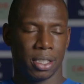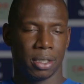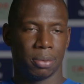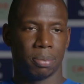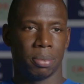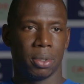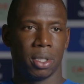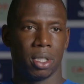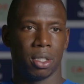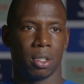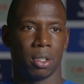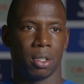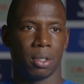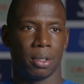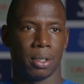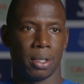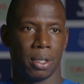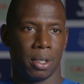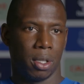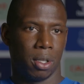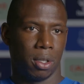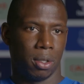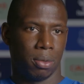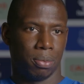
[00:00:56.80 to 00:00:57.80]
would be a,
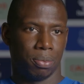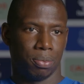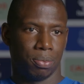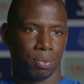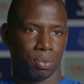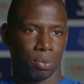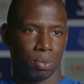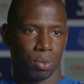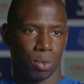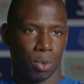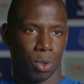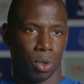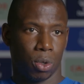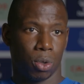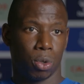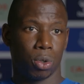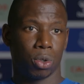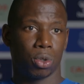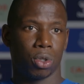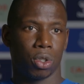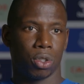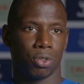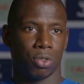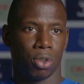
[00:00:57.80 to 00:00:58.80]
a
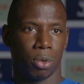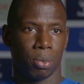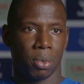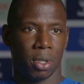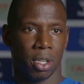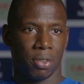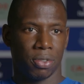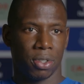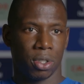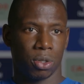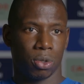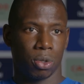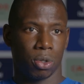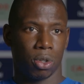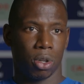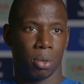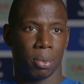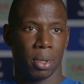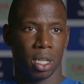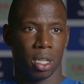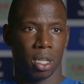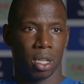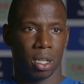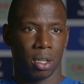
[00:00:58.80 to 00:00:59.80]
good choice for me. I think to
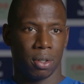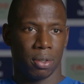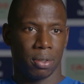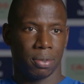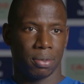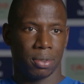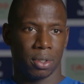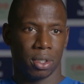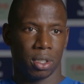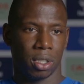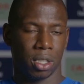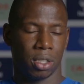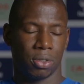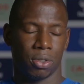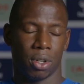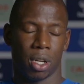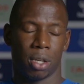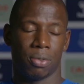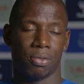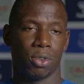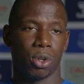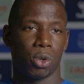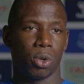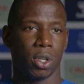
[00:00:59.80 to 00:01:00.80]
come here.
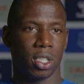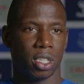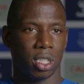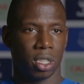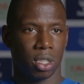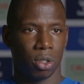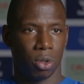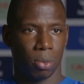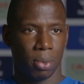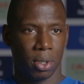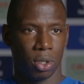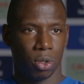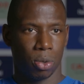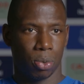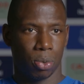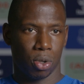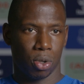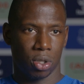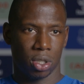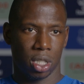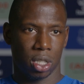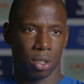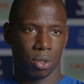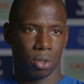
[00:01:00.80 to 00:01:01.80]
I'm very excited about
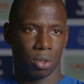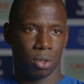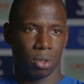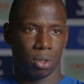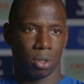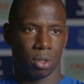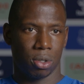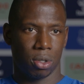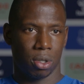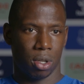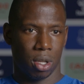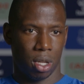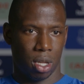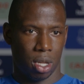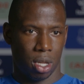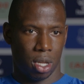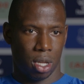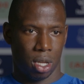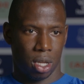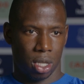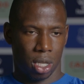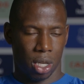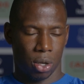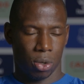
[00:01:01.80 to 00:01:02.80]
project. You know,
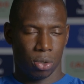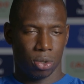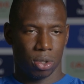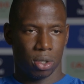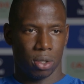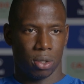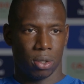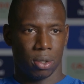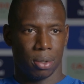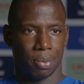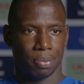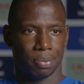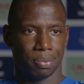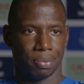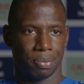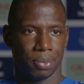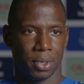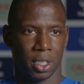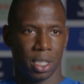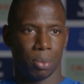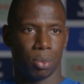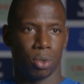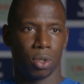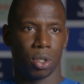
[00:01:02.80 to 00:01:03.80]
now um,
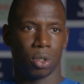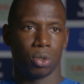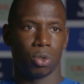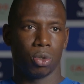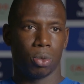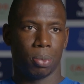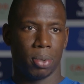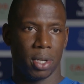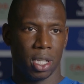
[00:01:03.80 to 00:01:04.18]
they bring new